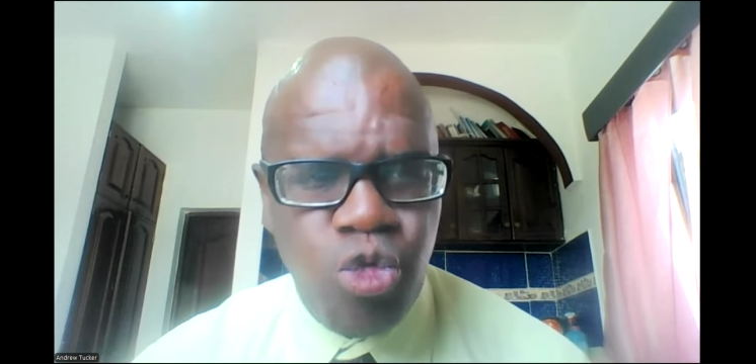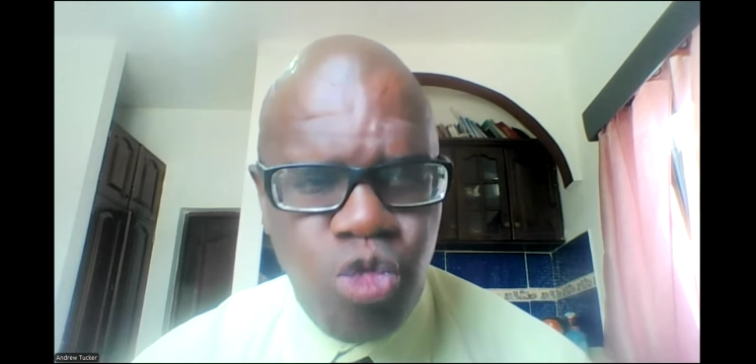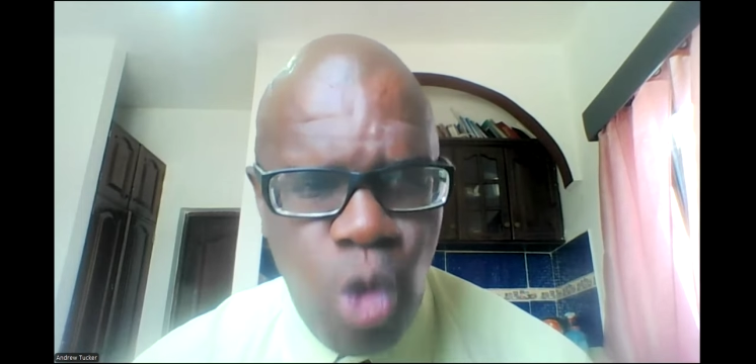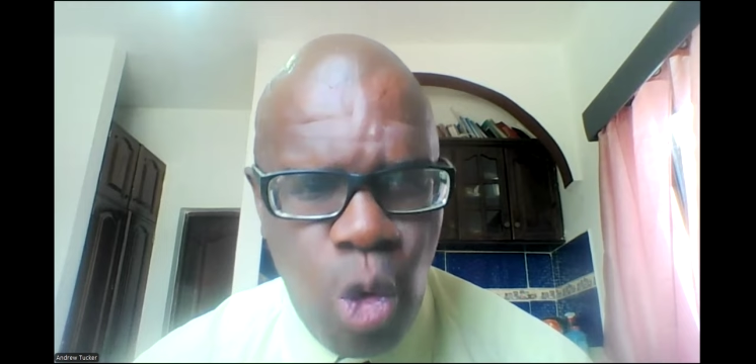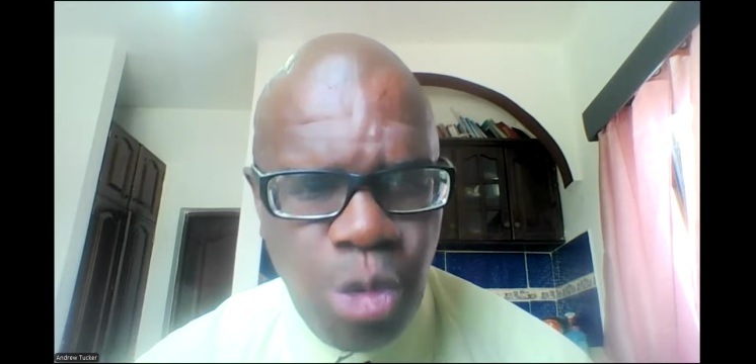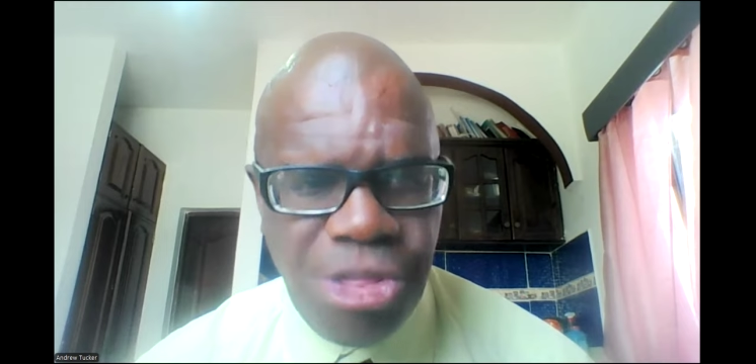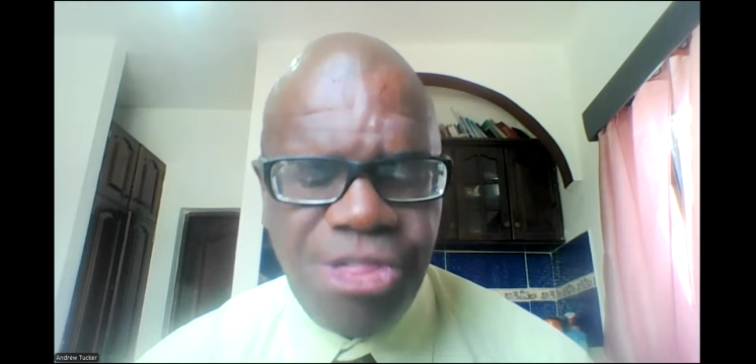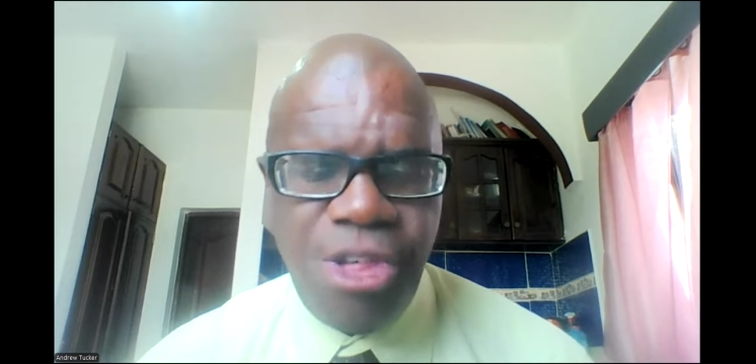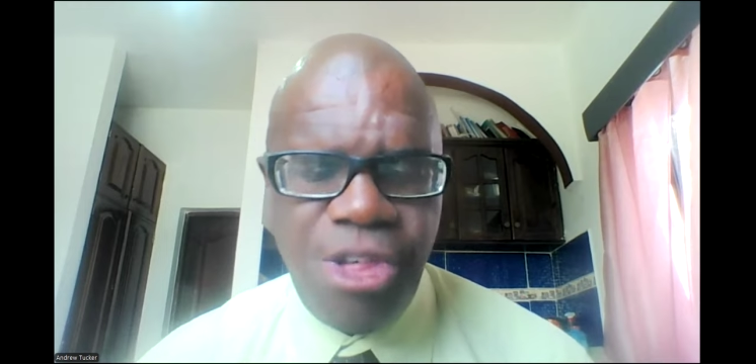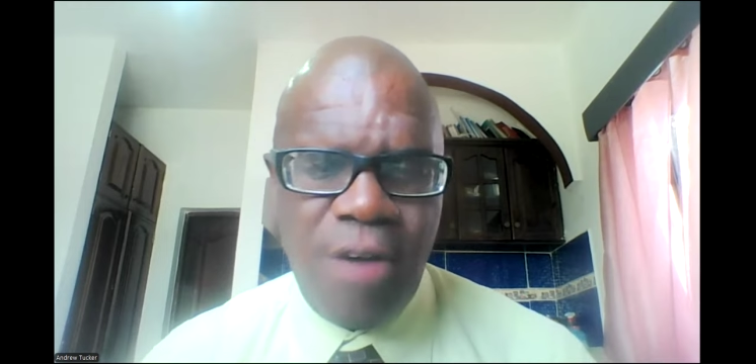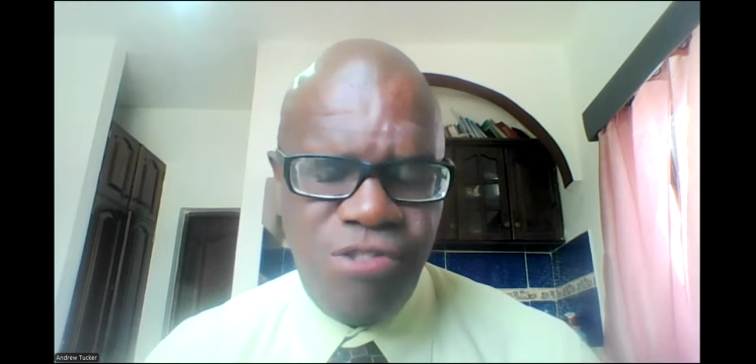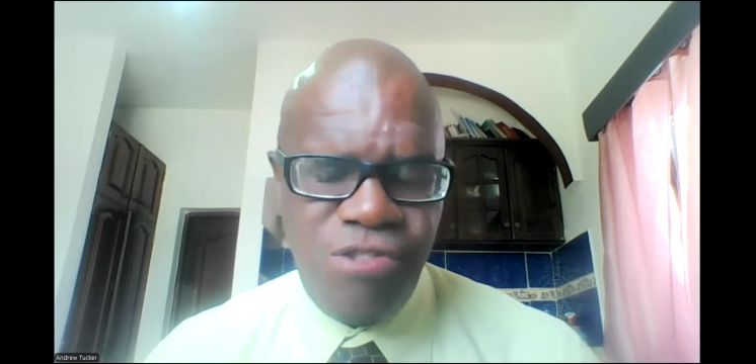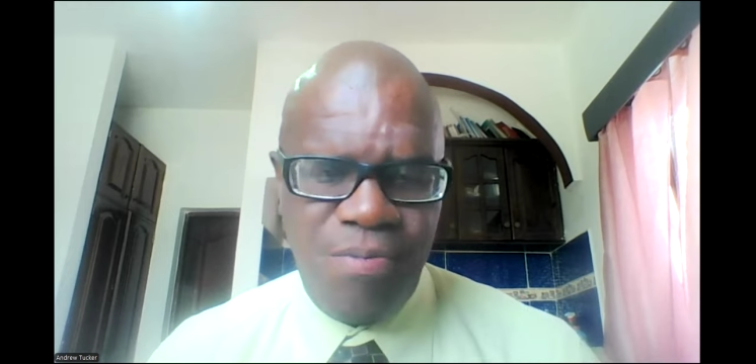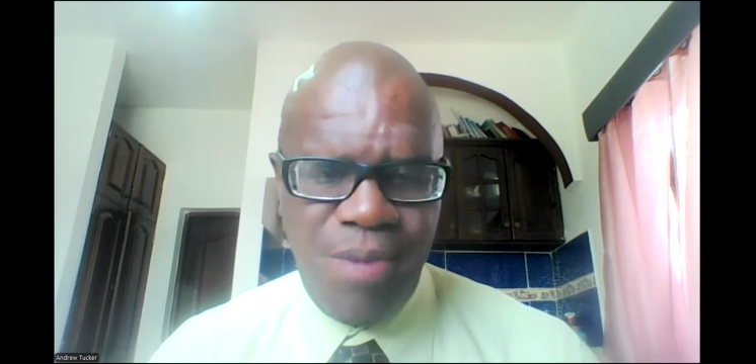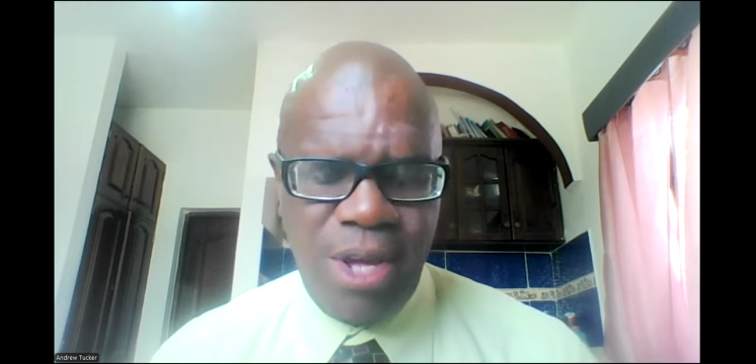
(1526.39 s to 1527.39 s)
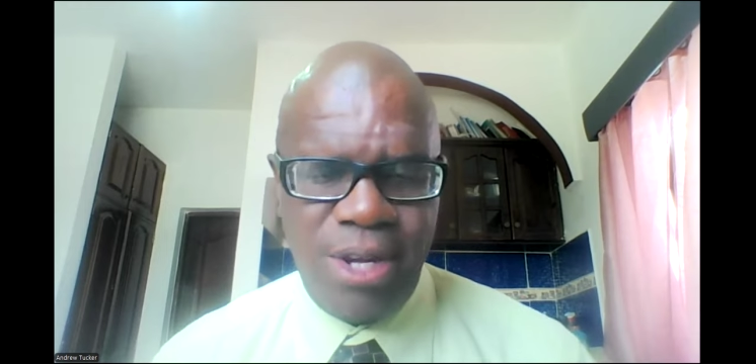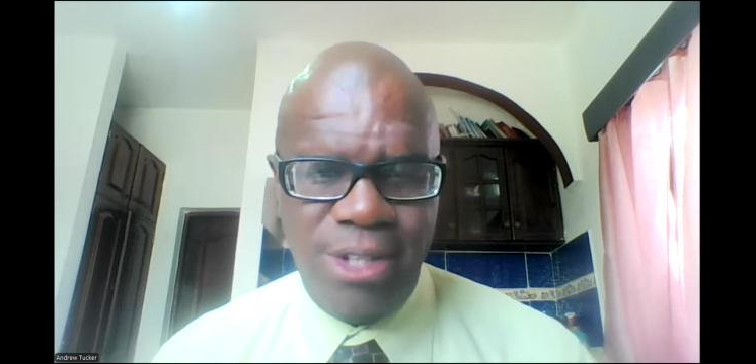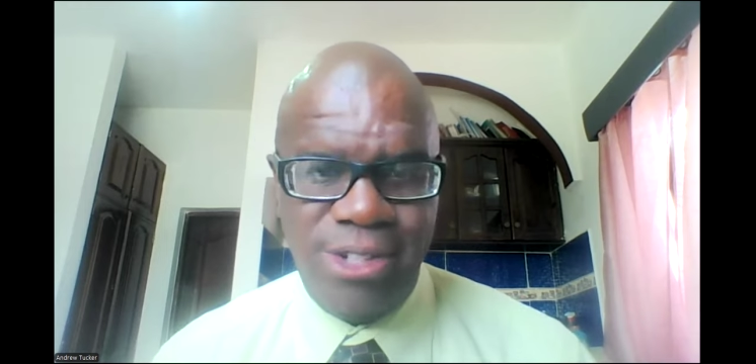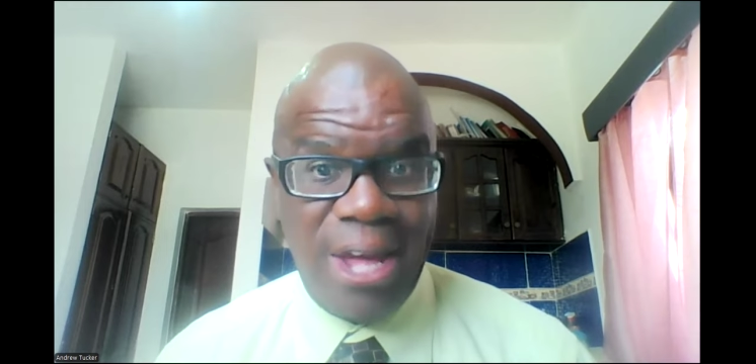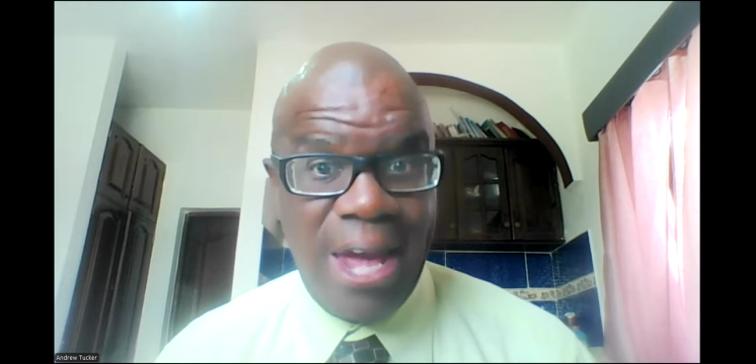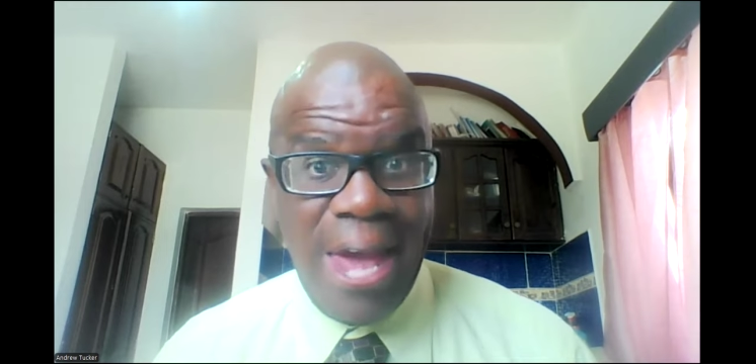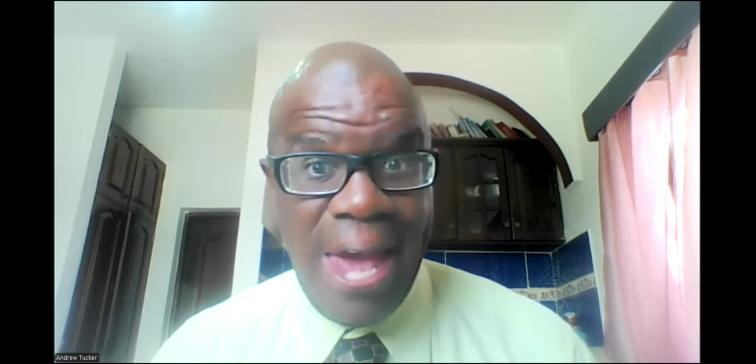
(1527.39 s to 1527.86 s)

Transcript: growth of Jamaicans.